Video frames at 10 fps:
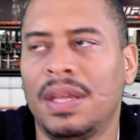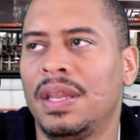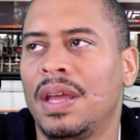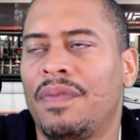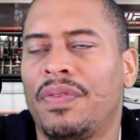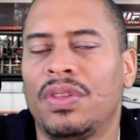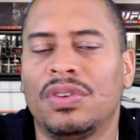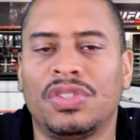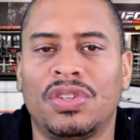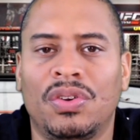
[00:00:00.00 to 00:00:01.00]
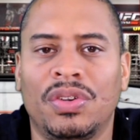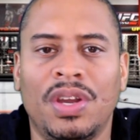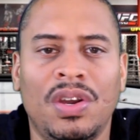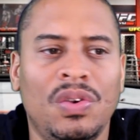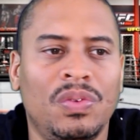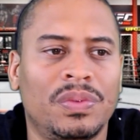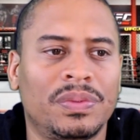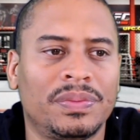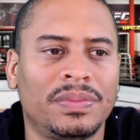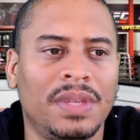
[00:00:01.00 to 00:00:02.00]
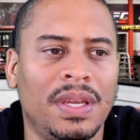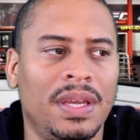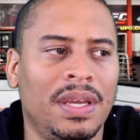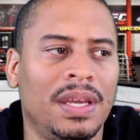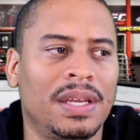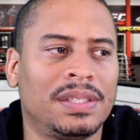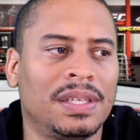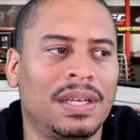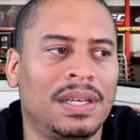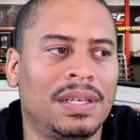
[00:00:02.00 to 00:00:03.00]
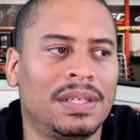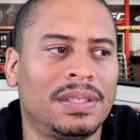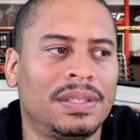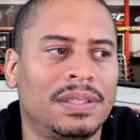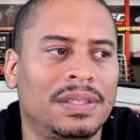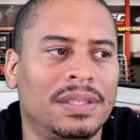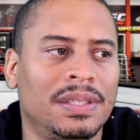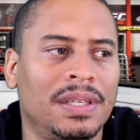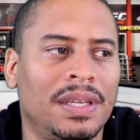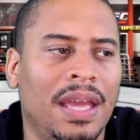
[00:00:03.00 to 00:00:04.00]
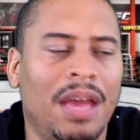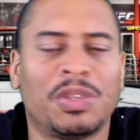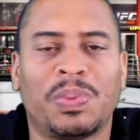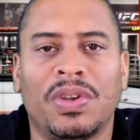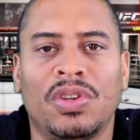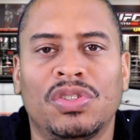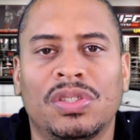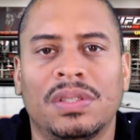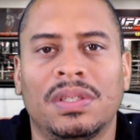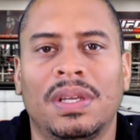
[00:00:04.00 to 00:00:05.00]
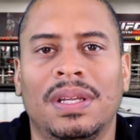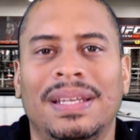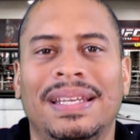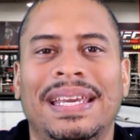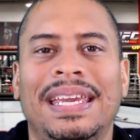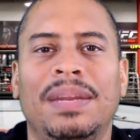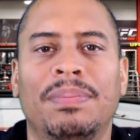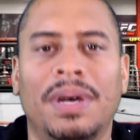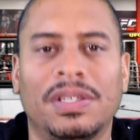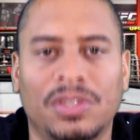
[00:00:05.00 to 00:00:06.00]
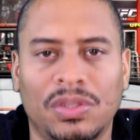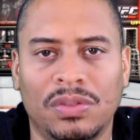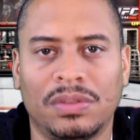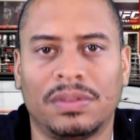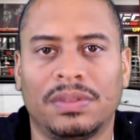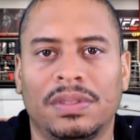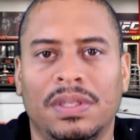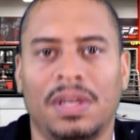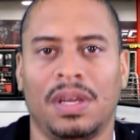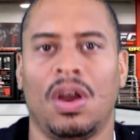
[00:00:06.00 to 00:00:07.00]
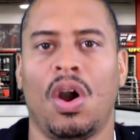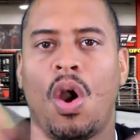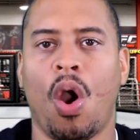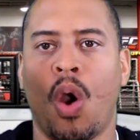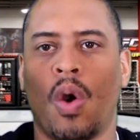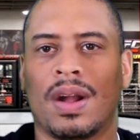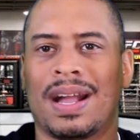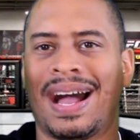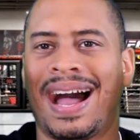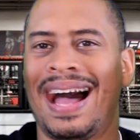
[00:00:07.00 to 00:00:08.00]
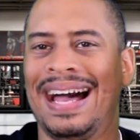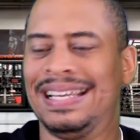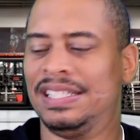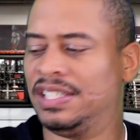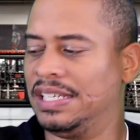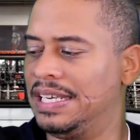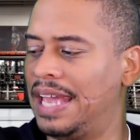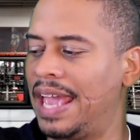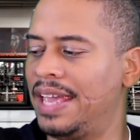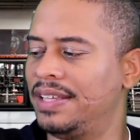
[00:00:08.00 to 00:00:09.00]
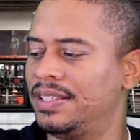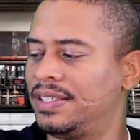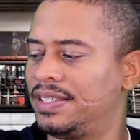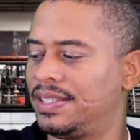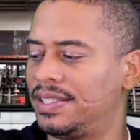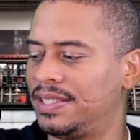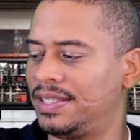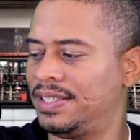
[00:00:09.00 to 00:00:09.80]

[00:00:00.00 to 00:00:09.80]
Now, for those you don't know, it's a helps produce lean muscle, all kinds of gains.